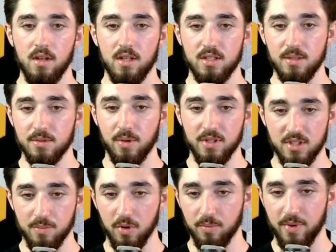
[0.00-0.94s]
It seems quite
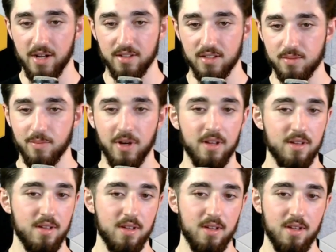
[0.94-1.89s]
simple in practice, but
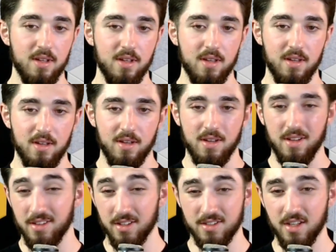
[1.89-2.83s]

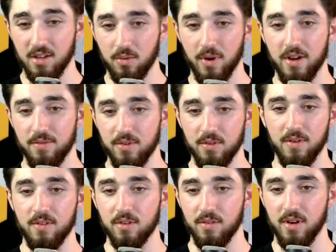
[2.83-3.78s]
it does take quite a few
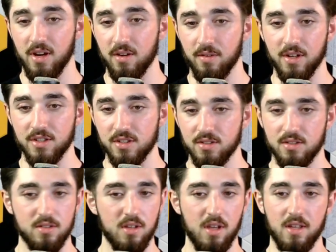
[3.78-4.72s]

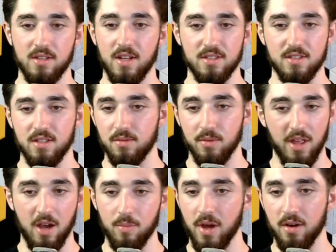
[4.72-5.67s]
iterations and testing with
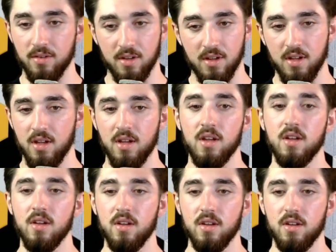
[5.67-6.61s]
outbound
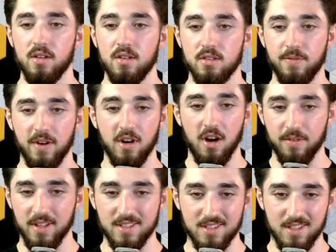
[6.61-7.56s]
to find an
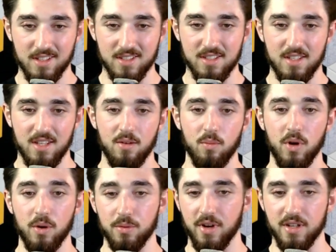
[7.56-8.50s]
offer that sticks
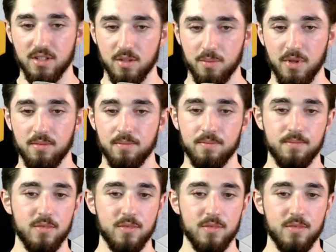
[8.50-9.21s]
well with your ICP.